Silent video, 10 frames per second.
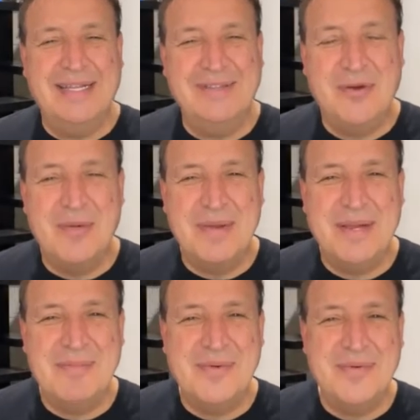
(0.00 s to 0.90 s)
Norman
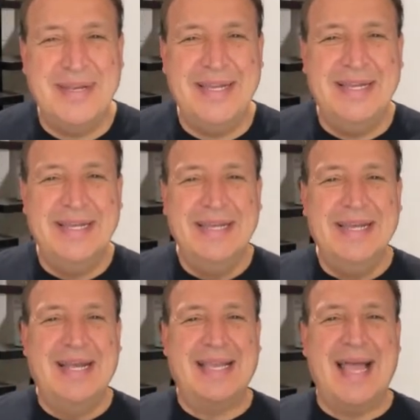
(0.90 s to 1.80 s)
and Marie.
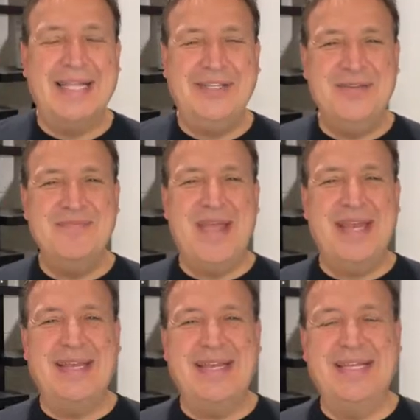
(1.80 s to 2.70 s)
Glad you
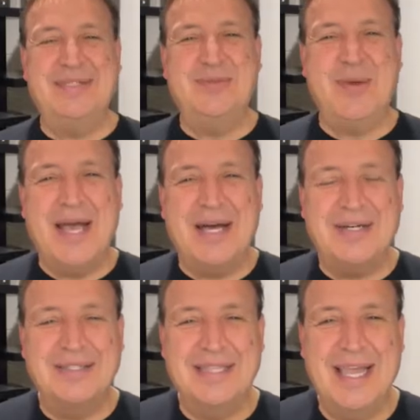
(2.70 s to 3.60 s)
made it as
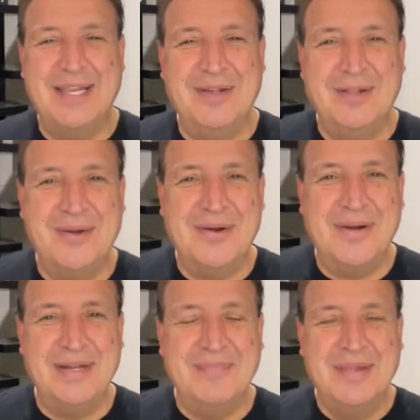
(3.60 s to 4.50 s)
well. Thank you,
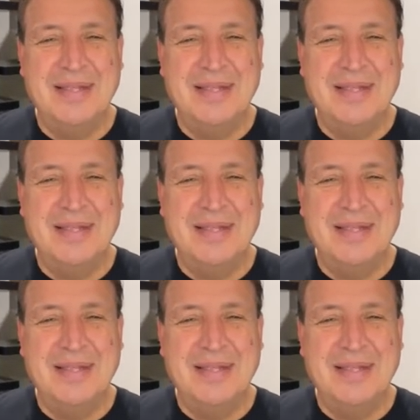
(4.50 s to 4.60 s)
Lord.